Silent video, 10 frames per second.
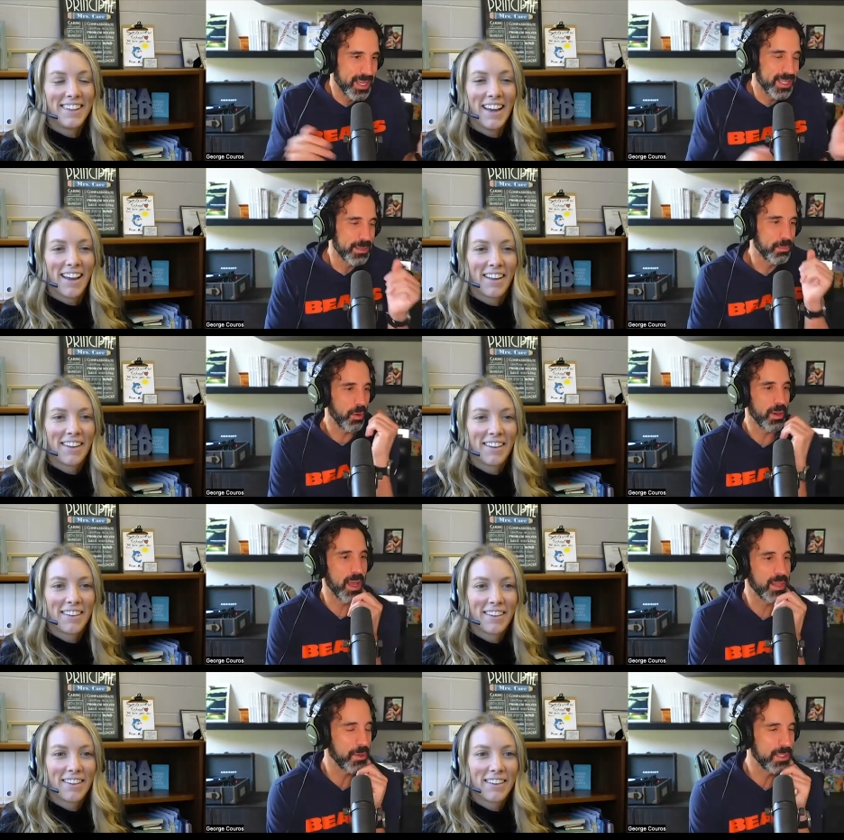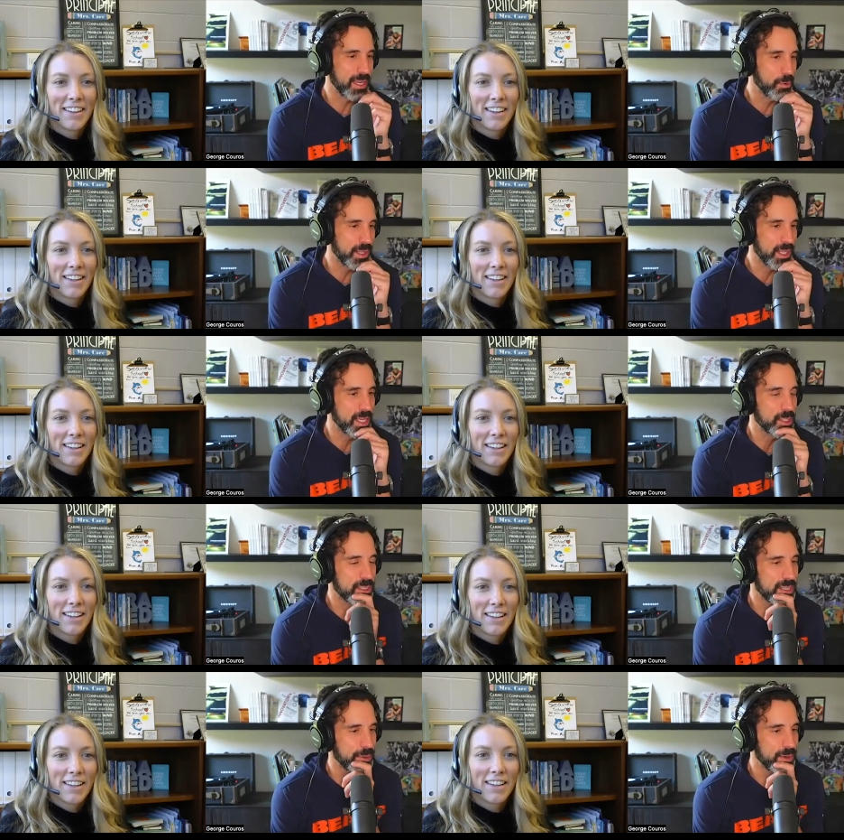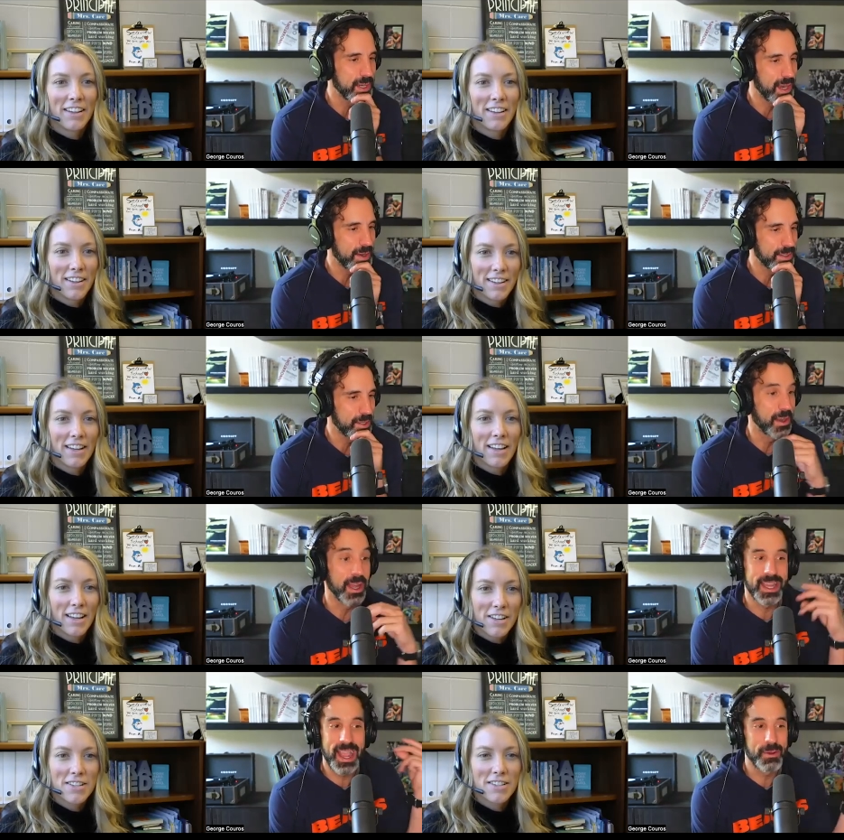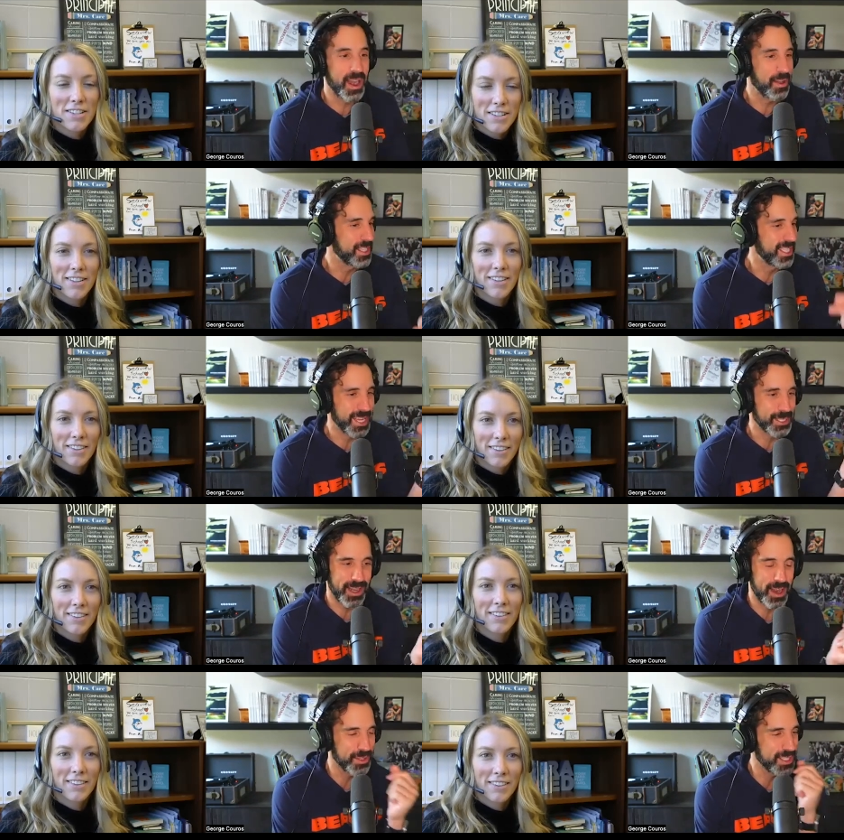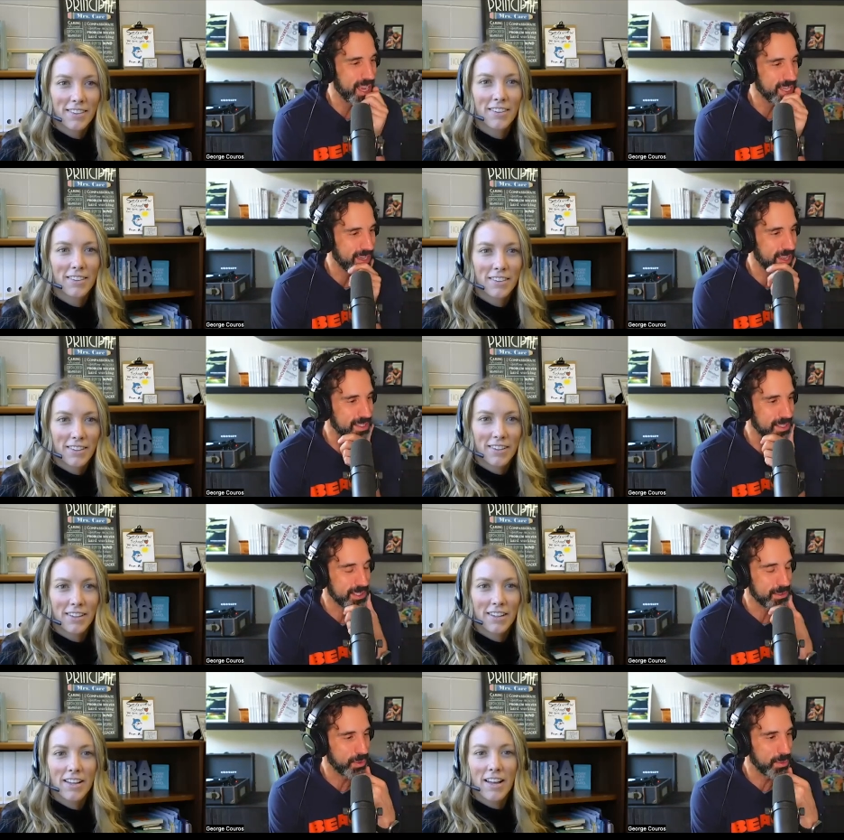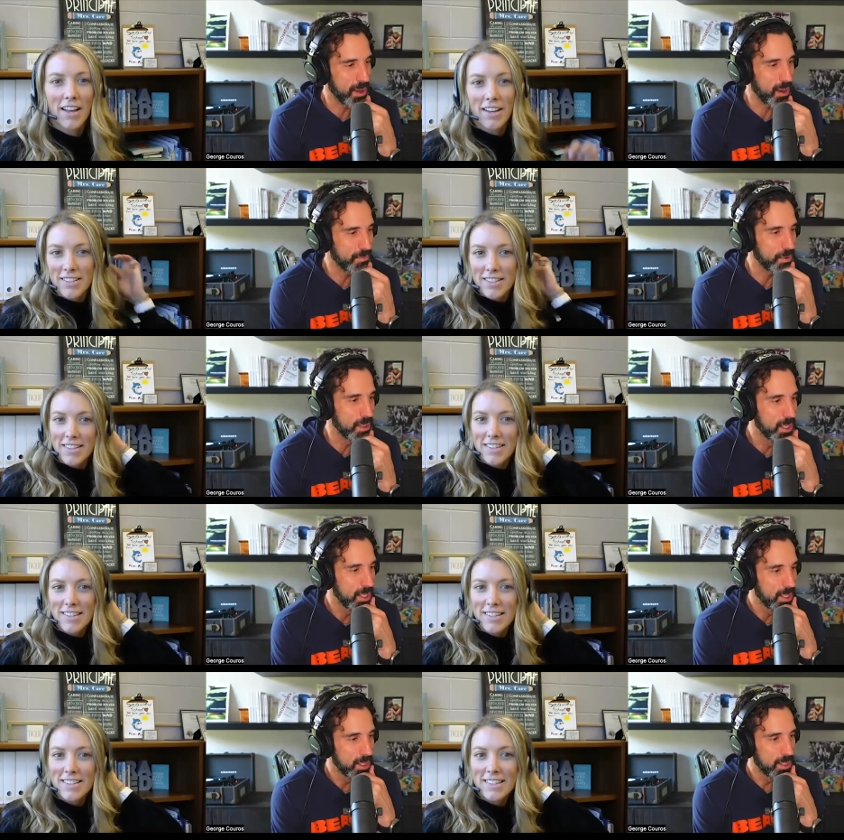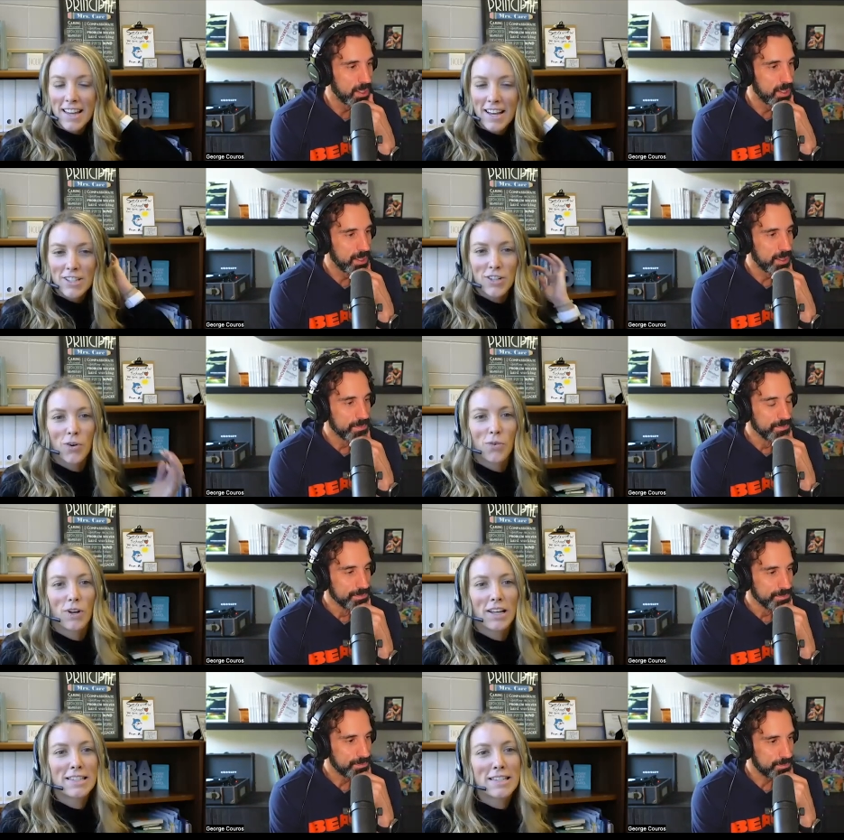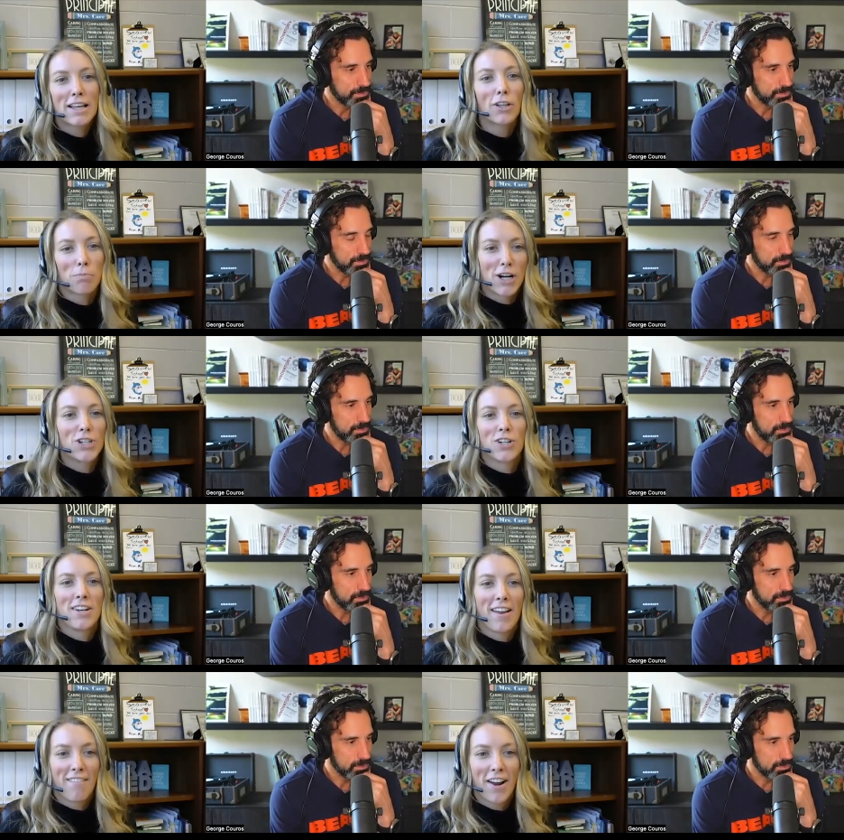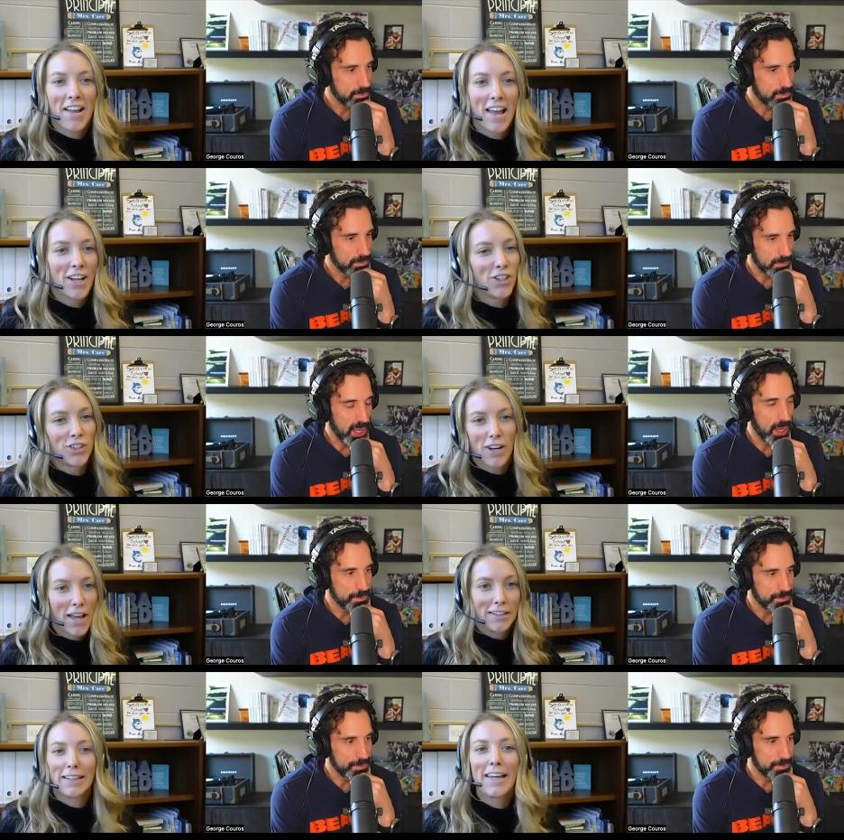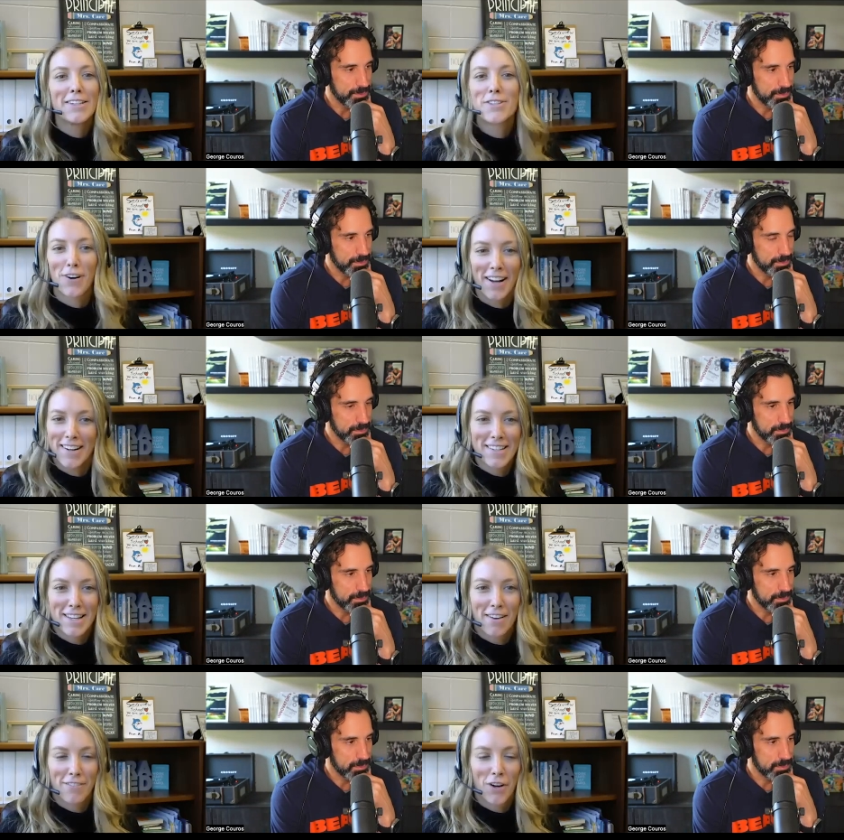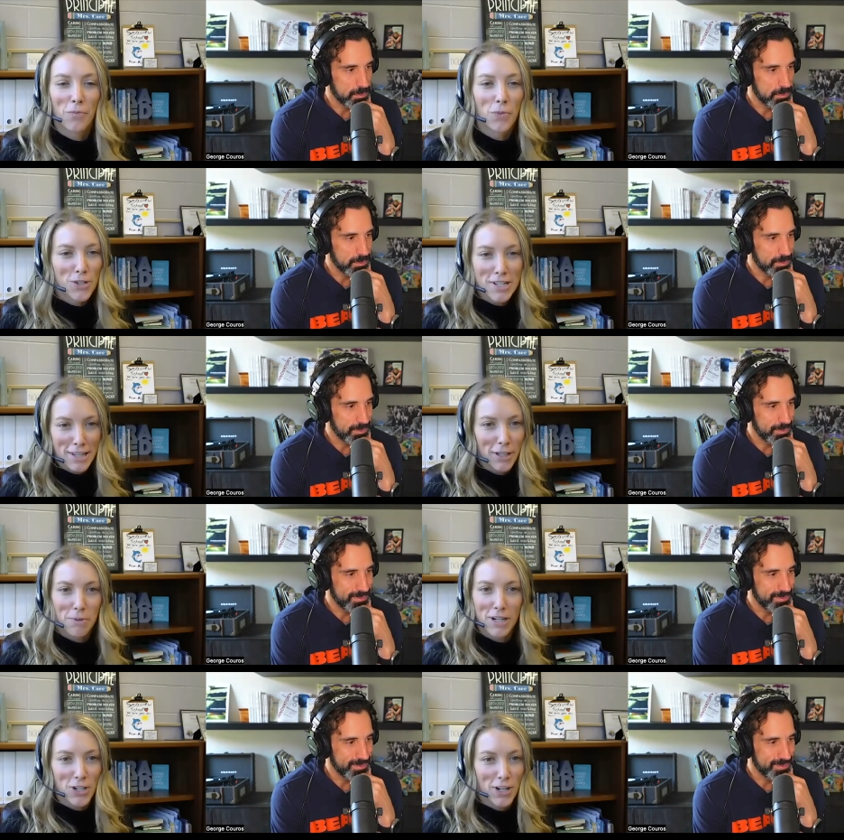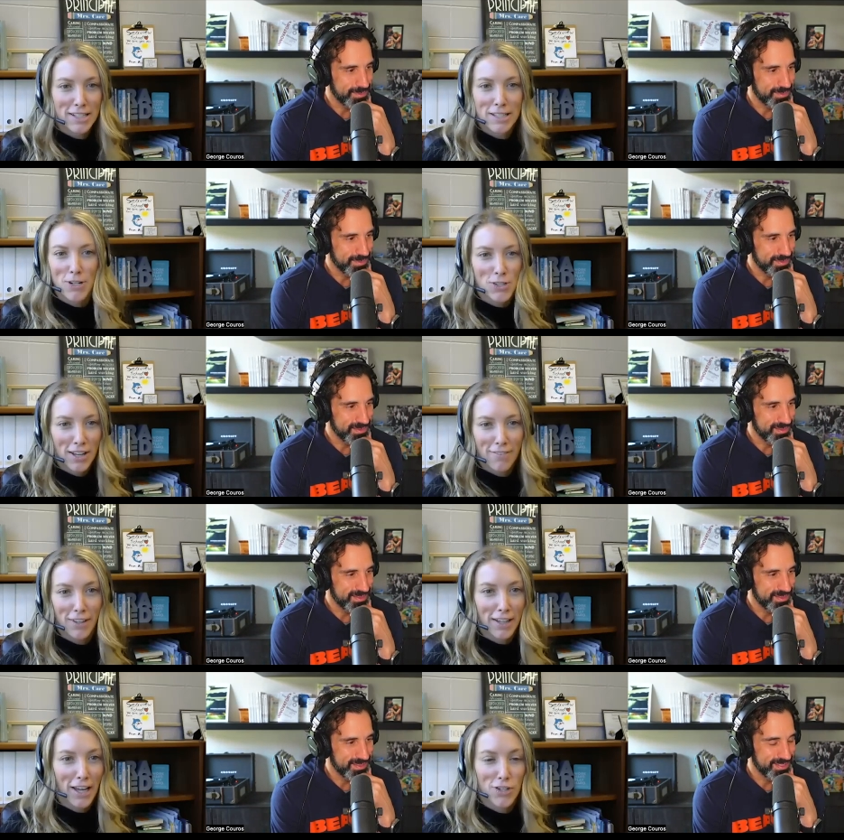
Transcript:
Speaker 1: is. Yeah. I thought it was like really interesting when you, uh, you're like, "Hey, we got healthy snacks. We got healthy snacks," and I thought that was really powerful.
Speaker 2: Yeah, so it's a celebration day, right? And yeah. and Elaine's right in Seinfeld. When there's a celebration, especially I feel like at